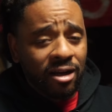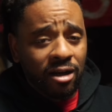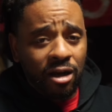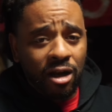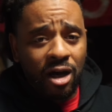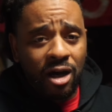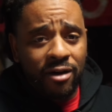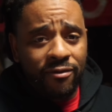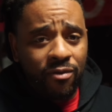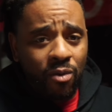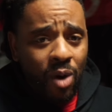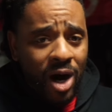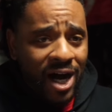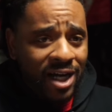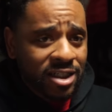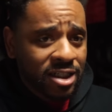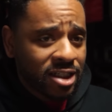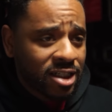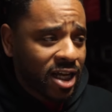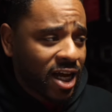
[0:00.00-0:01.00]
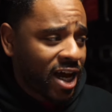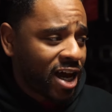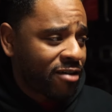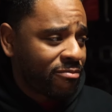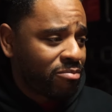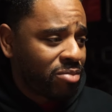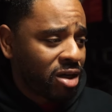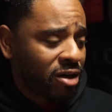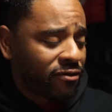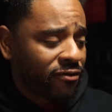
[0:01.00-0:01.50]
love watches that
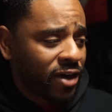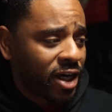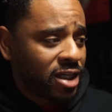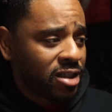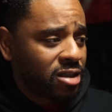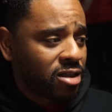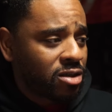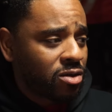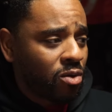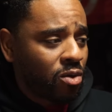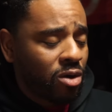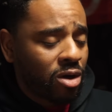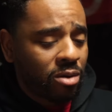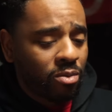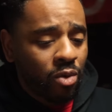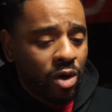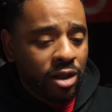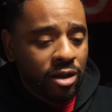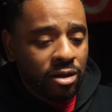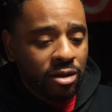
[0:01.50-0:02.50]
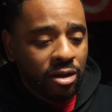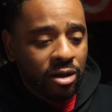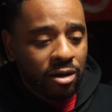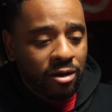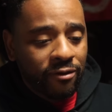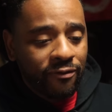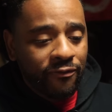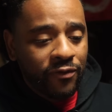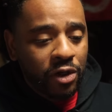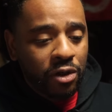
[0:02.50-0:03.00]
have big faces on them, whether
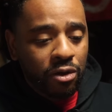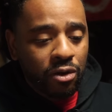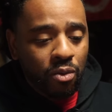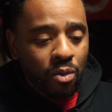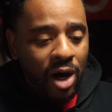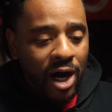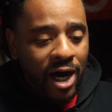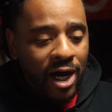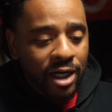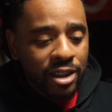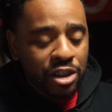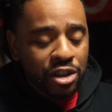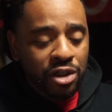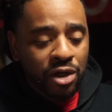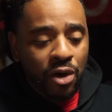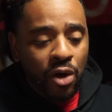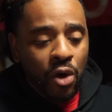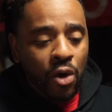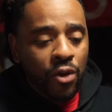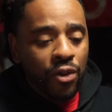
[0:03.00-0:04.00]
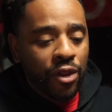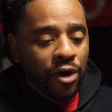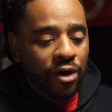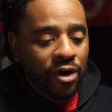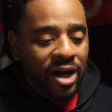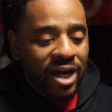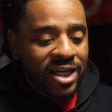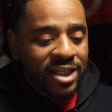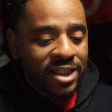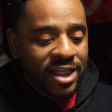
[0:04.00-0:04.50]
they're a field watch,
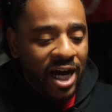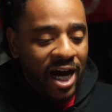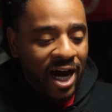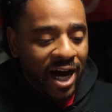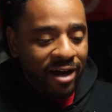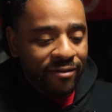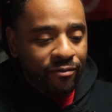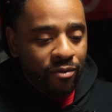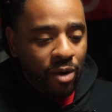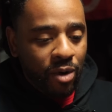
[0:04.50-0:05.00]
they're a dive